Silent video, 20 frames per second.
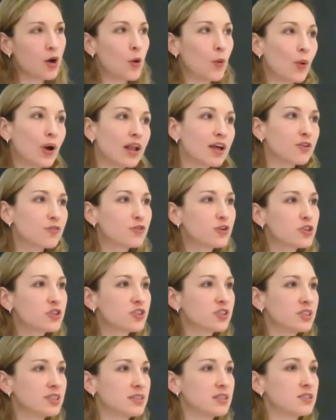Well,
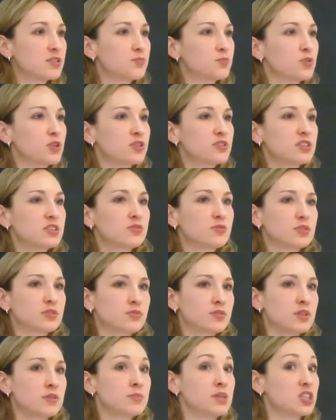unfortunately, this process was
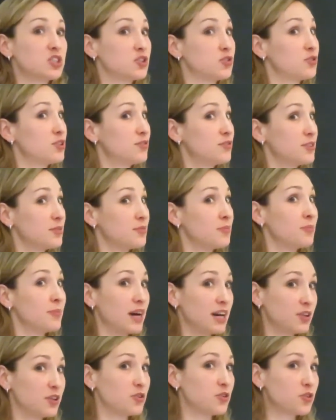very much driven
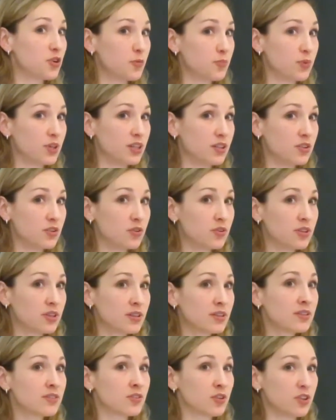by the European
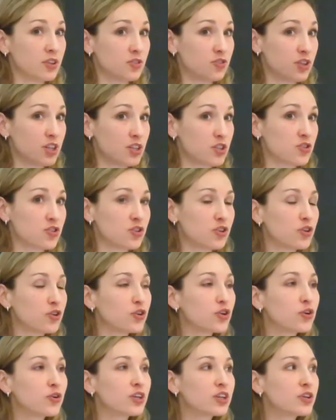Union, so the traditional
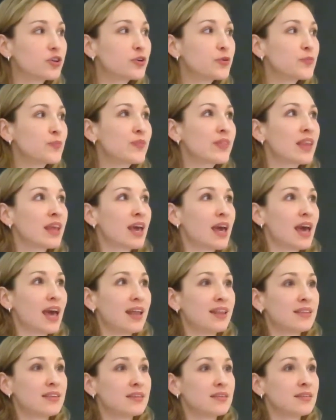donor,
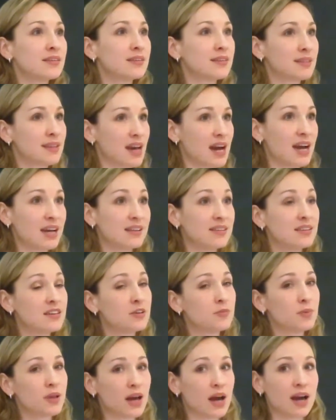and the
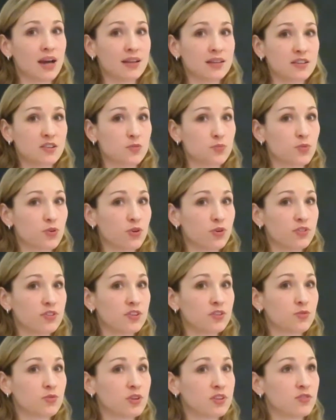idea behind this
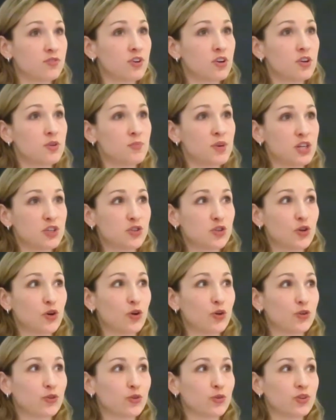process was very much
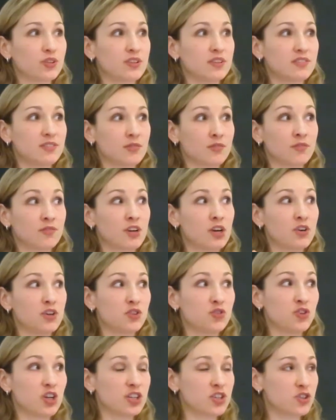also this
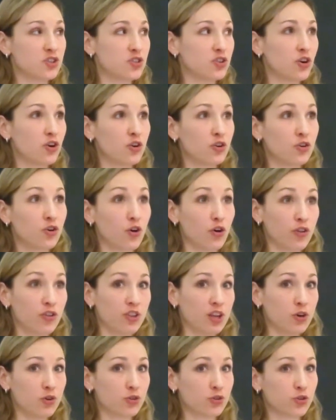very traditional
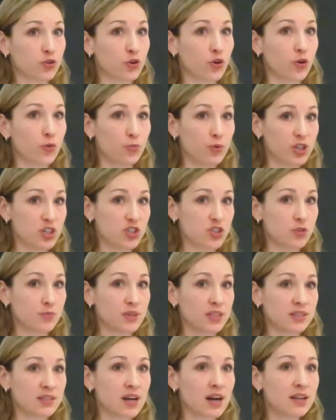North-South cooperation
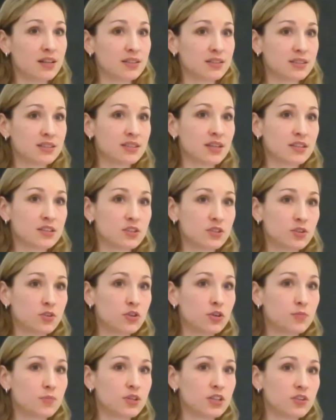mentality that the
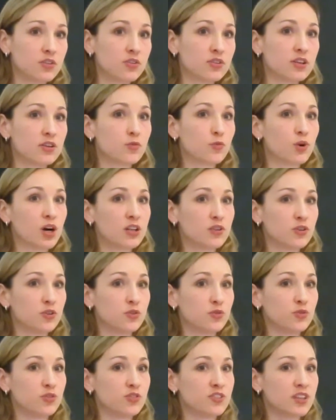European Union
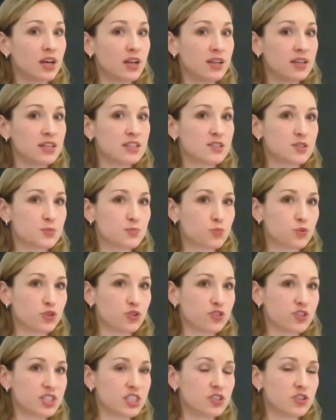wanted to sell its
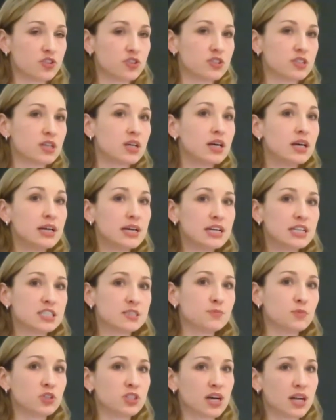procedures,
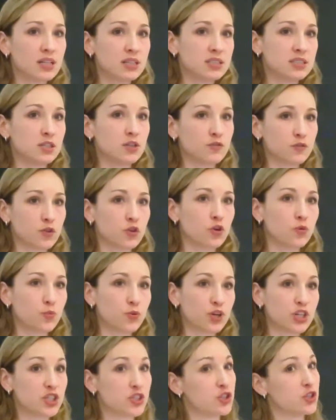its modality of
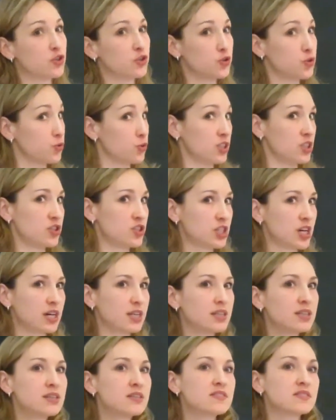cooperation to the
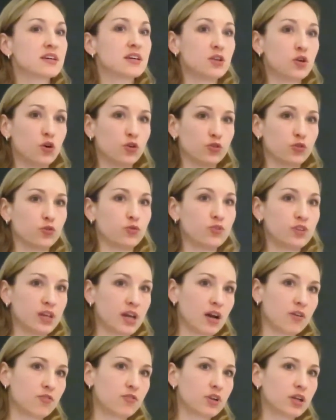Chinese and also to the
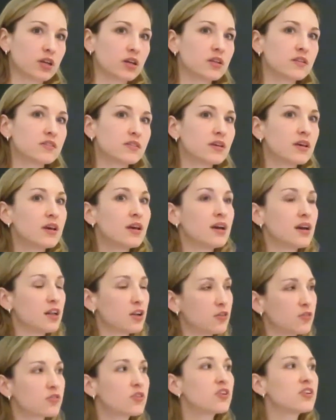Africans.
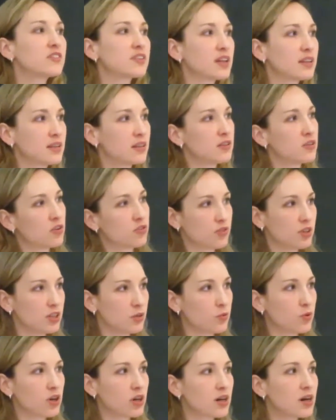And of course, that did not
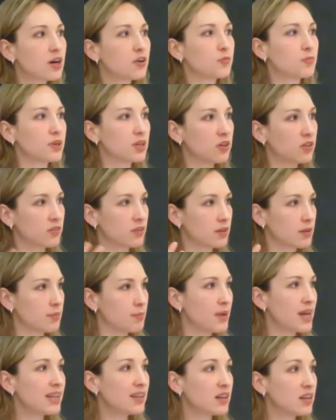really work out because the
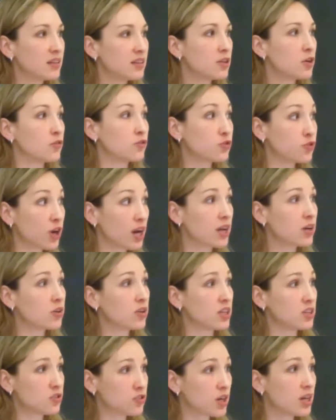main idea of
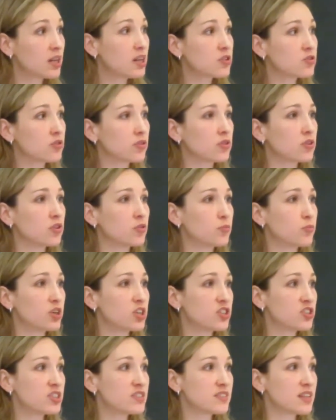triangular trilateral
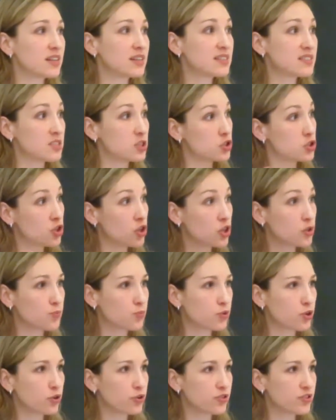cooperation is that it's a
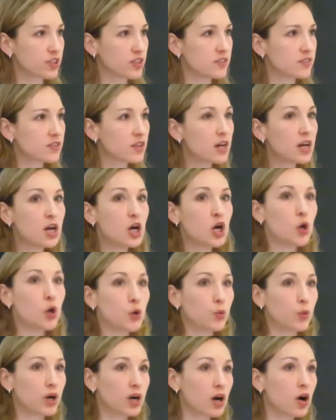joint process
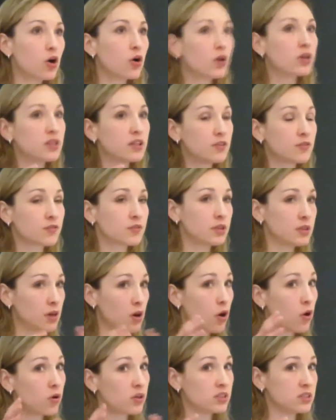where all
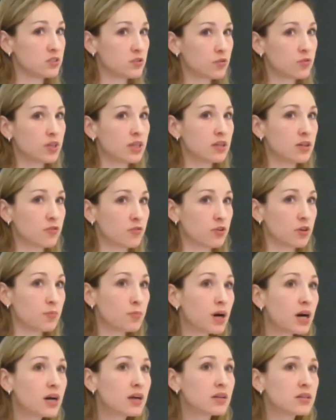these three
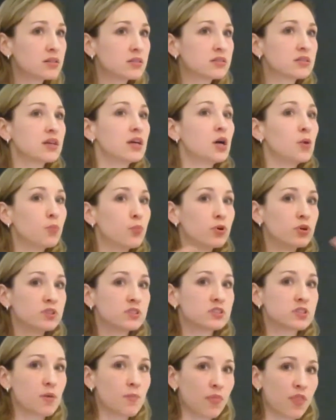different partners
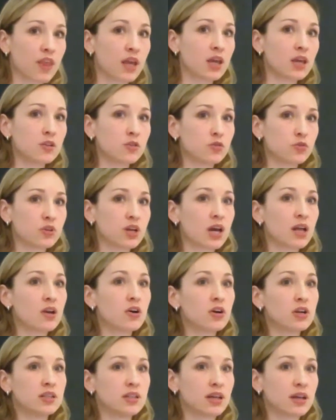put something in
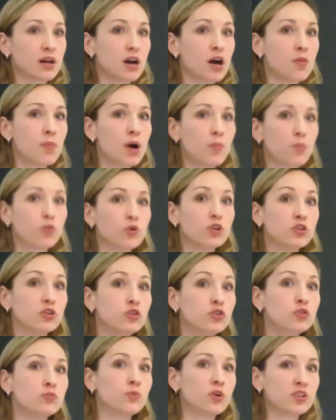together and they come up with
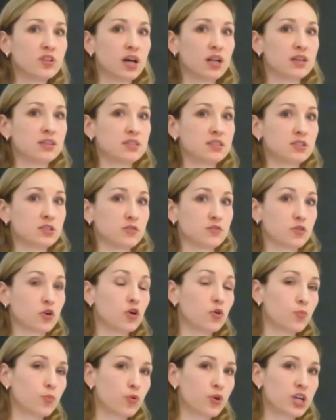new modalities of
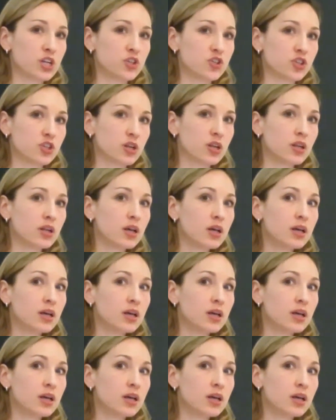cooperation.